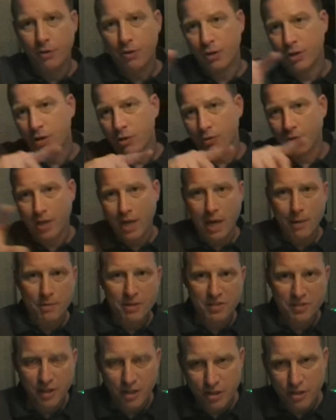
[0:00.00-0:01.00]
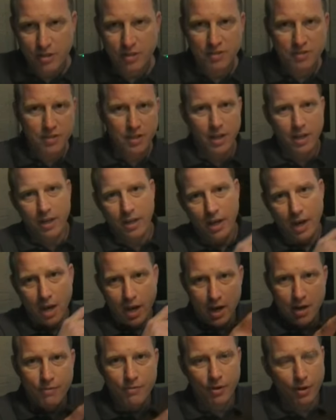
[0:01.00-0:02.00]
You can go in the comment section and say,
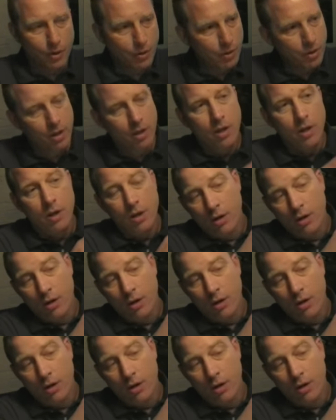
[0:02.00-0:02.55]
I vote